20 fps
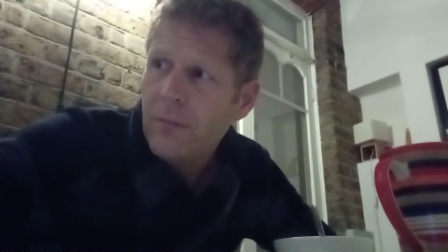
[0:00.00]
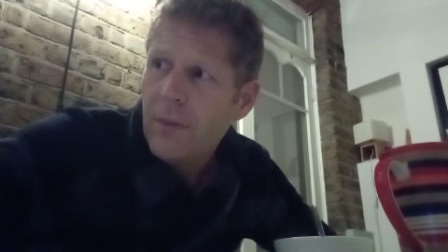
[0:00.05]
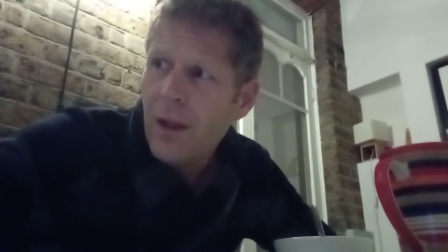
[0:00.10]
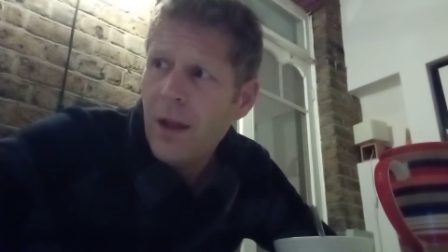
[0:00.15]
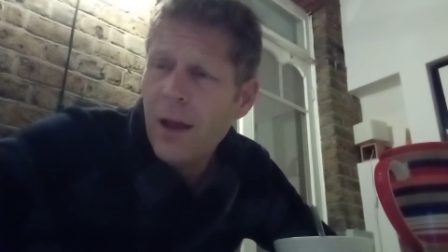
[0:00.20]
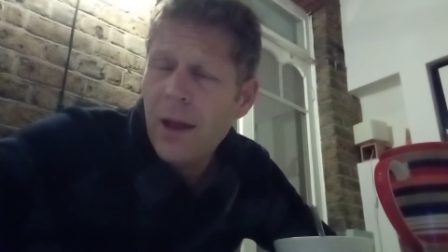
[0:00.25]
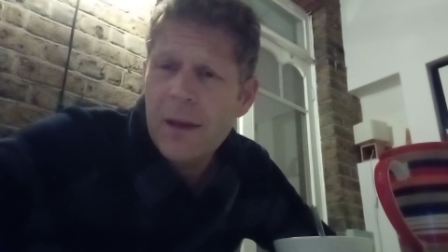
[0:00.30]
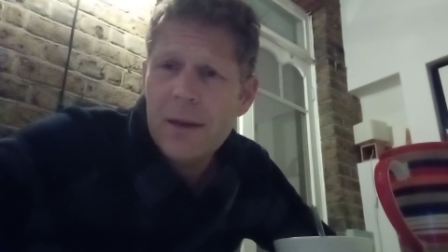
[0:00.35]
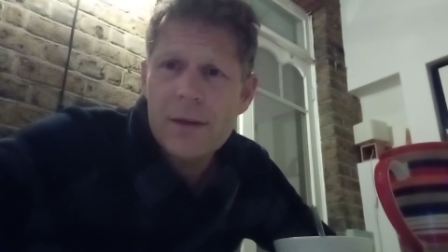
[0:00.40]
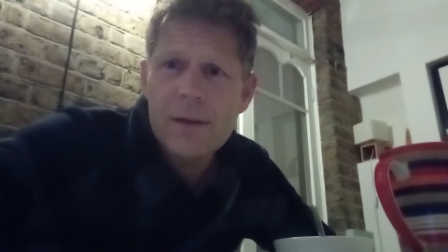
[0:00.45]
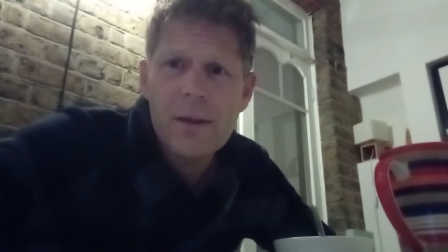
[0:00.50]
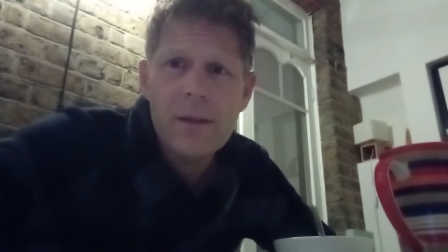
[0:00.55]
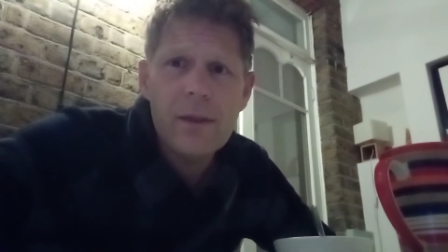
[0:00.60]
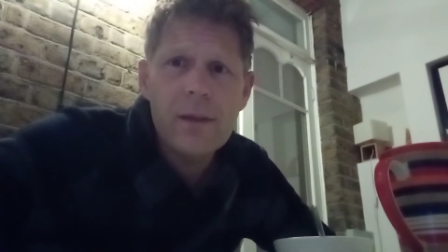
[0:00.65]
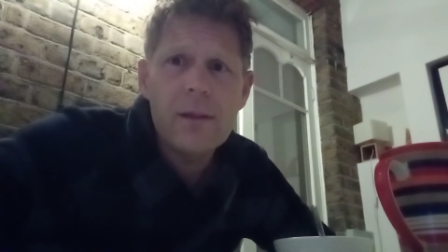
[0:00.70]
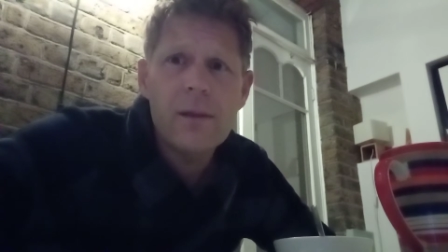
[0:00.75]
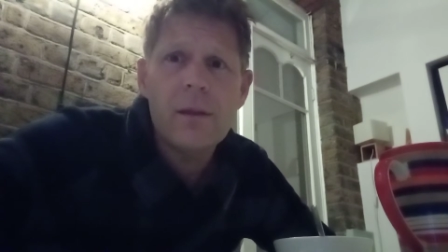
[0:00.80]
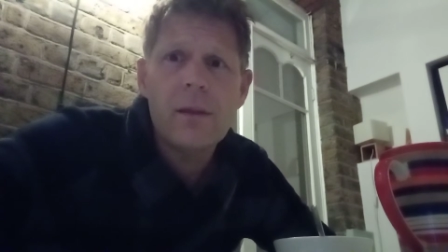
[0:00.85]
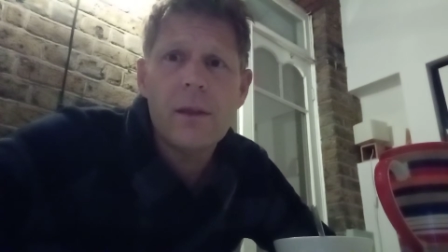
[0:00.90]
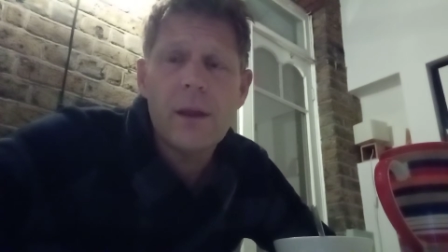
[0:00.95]
and
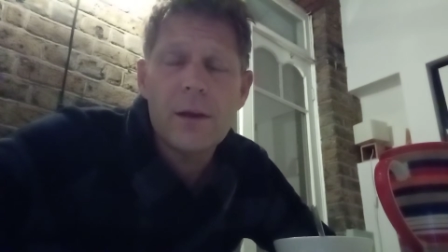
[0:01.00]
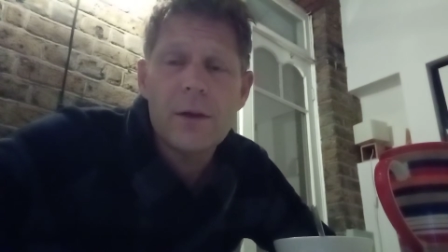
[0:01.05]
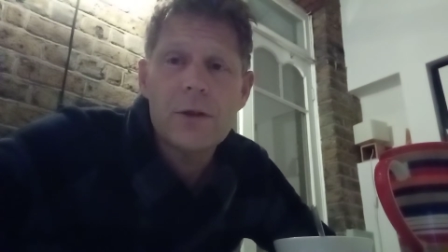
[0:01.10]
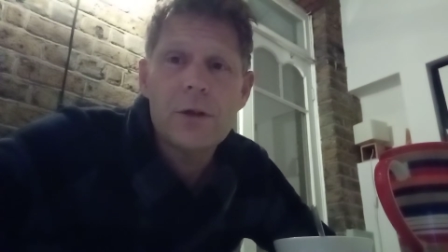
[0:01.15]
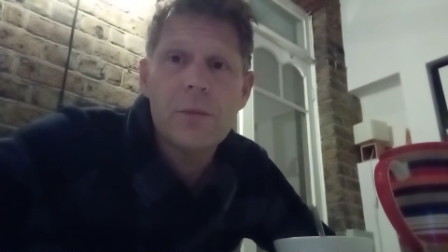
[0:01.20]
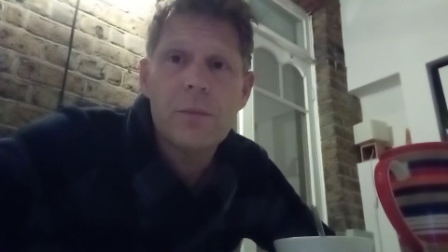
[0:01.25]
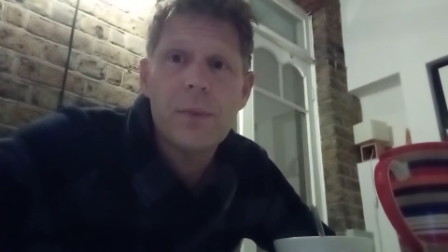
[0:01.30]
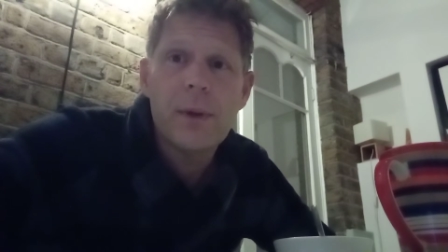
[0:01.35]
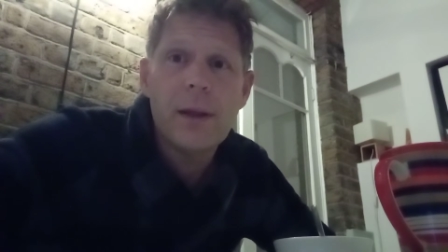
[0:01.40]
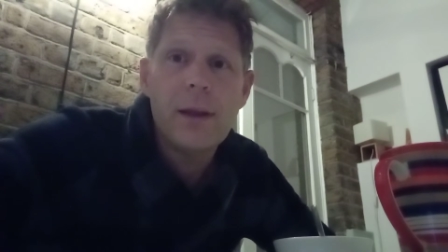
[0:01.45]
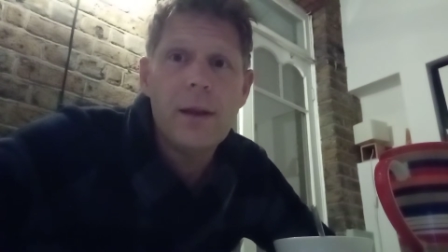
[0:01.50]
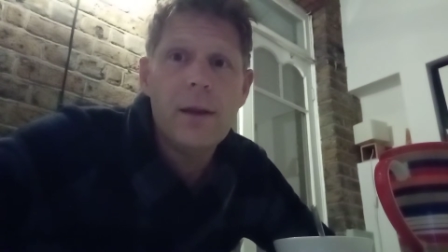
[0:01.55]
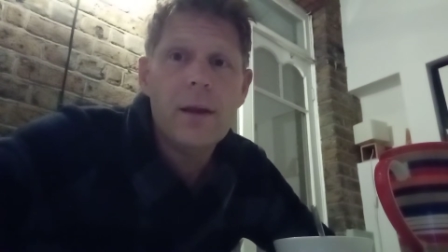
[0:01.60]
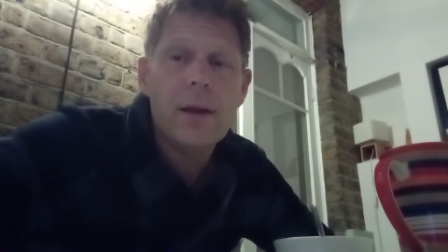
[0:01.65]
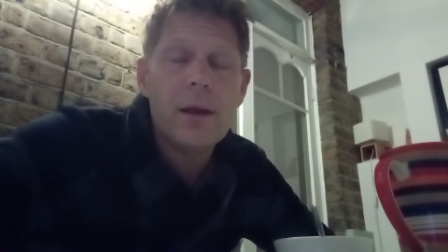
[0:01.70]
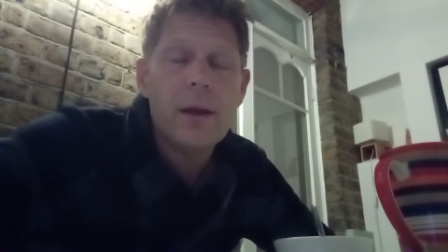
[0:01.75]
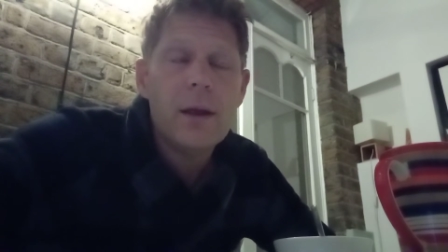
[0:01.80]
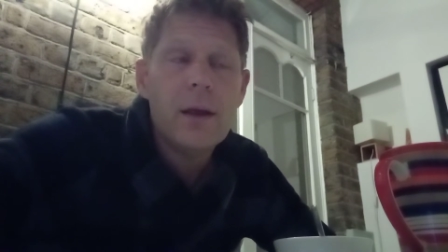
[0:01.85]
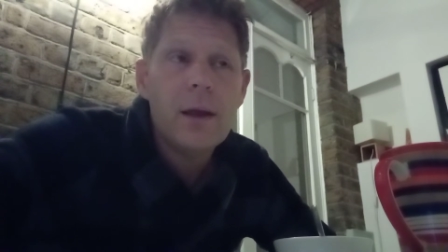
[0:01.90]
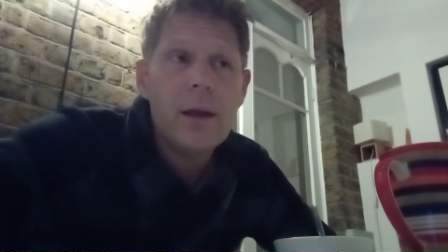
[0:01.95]
they should be
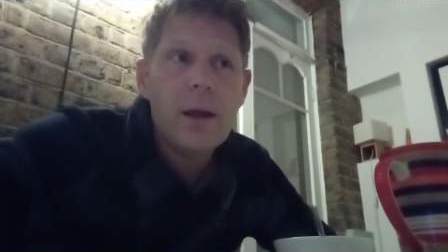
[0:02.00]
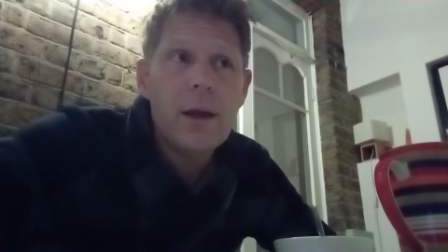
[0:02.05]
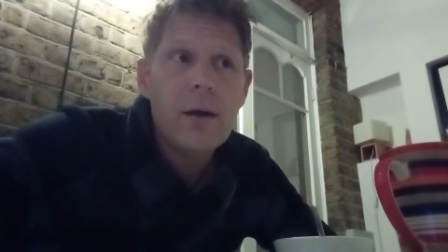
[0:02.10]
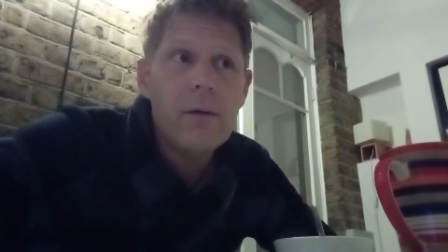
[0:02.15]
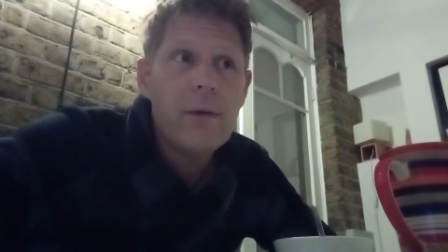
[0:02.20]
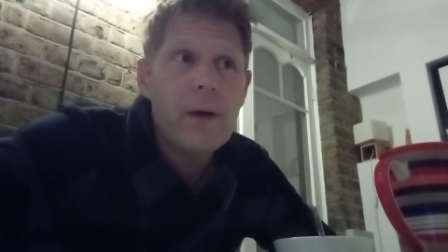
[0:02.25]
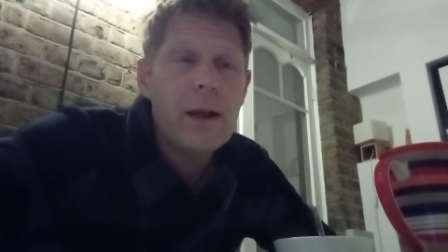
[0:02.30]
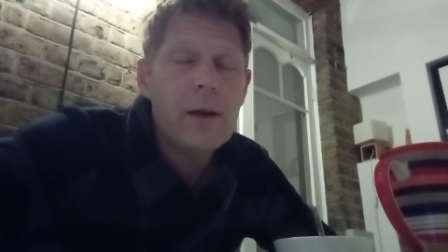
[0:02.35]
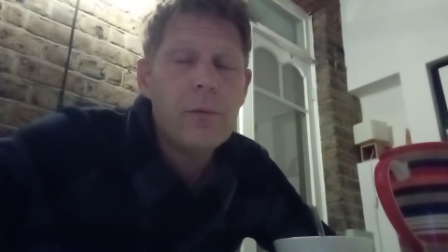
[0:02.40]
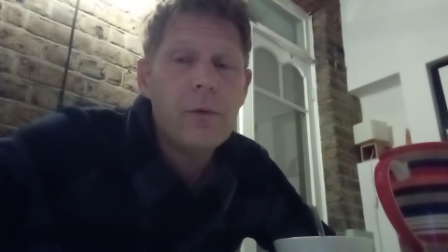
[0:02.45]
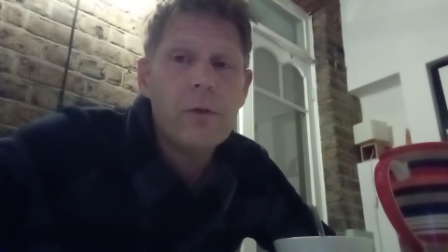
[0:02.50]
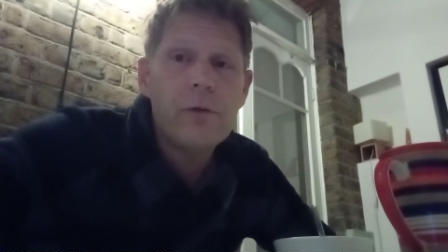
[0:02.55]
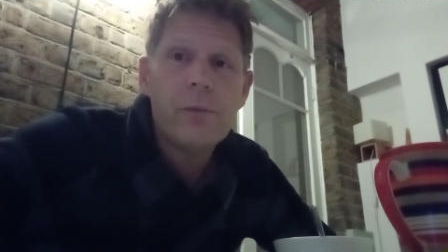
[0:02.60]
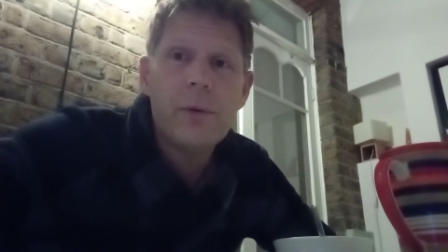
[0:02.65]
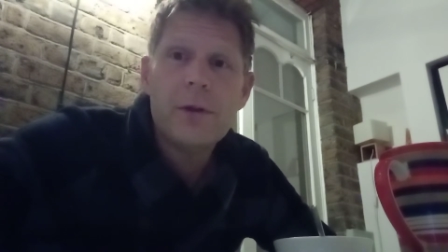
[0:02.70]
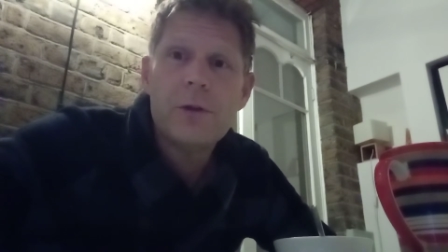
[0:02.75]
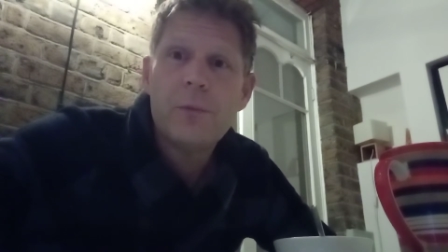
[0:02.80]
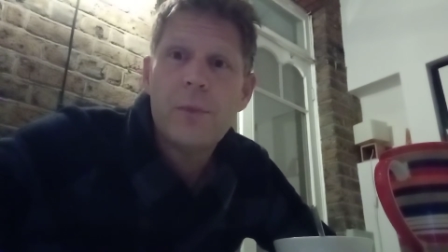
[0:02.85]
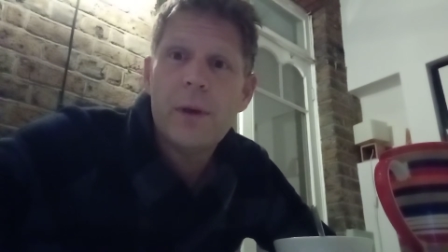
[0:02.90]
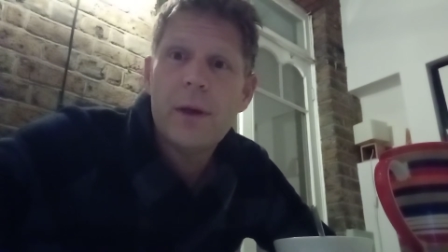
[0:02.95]
available for me
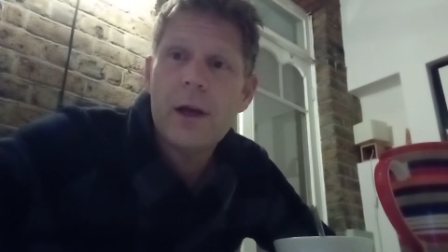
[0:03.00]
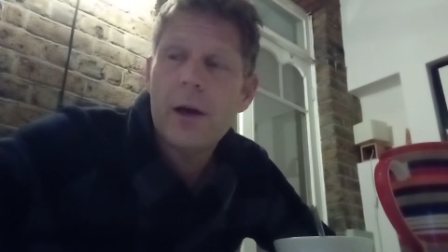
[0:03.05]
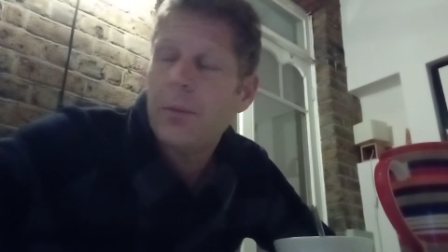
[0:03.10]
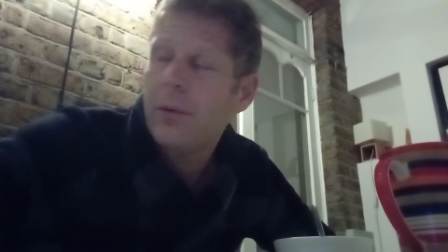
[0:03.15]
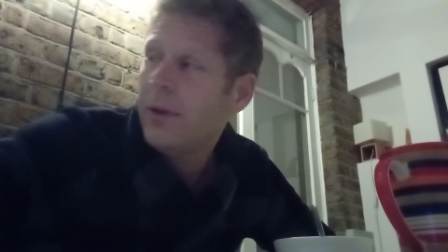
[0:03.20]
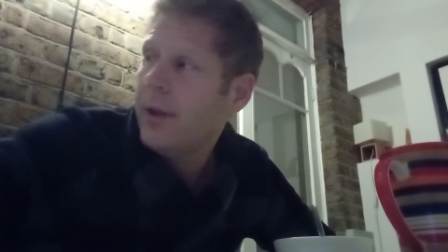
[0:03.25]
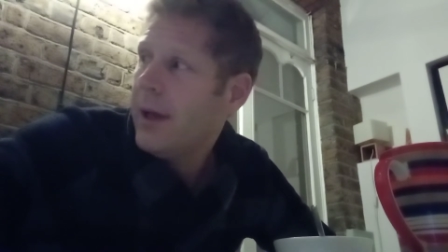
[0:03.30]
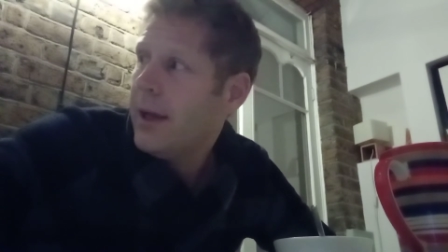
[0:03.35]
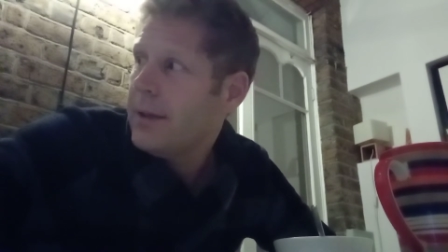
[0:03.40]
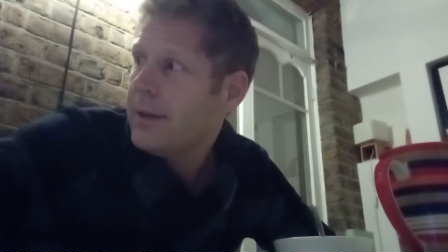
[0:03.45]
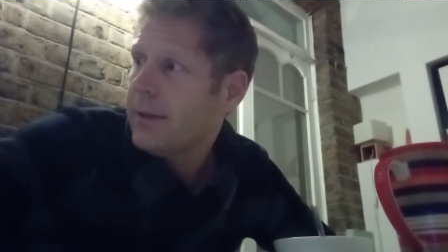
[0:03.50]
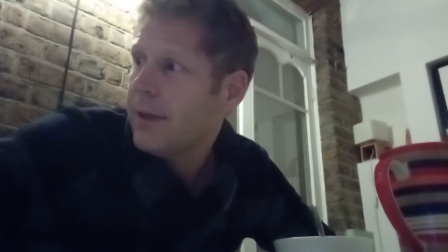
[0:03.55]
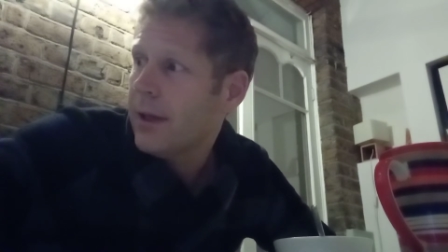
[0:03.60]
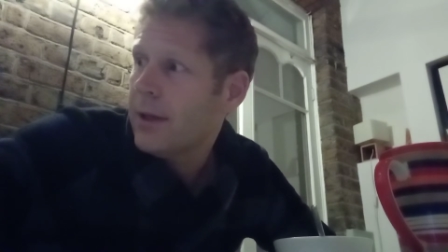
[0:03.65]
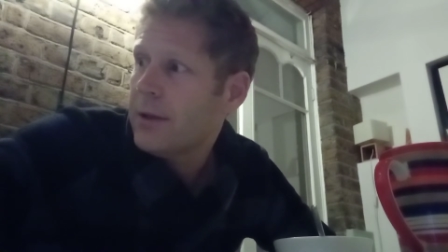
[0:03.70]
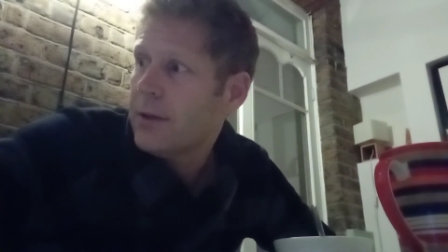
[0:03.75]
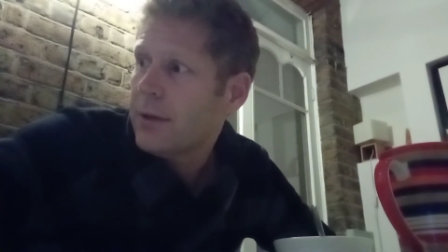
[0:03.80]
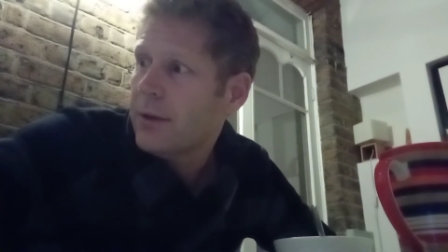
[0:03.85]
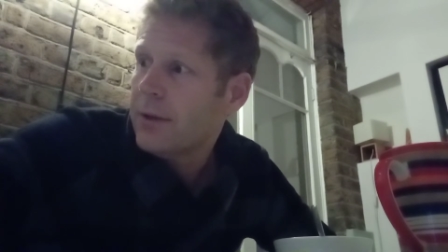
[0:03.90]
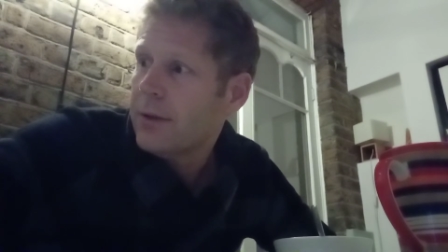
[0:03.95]
to pick up at the aid
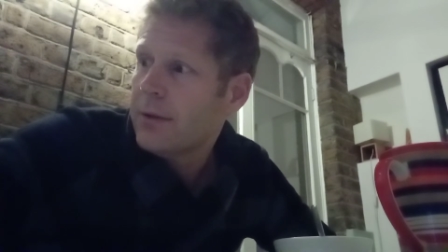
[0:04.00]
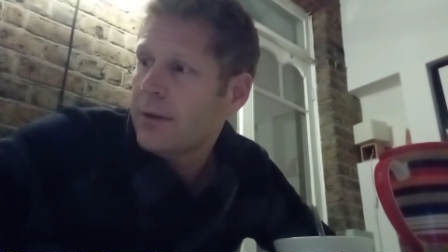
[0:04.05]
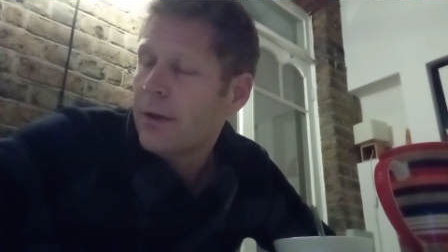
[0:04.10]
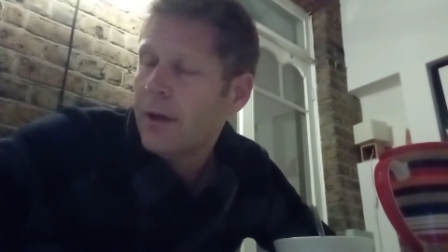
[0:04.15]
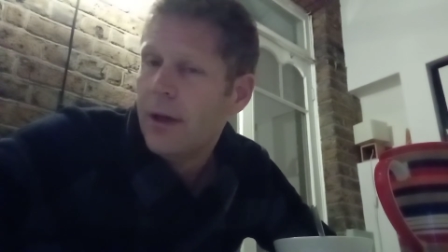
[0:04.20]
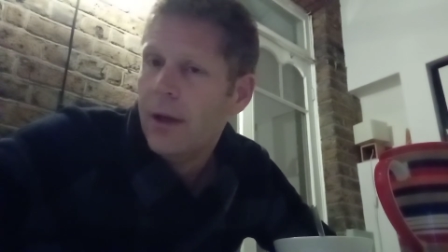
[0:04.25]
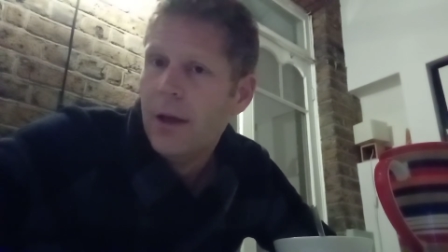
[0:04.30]
stations.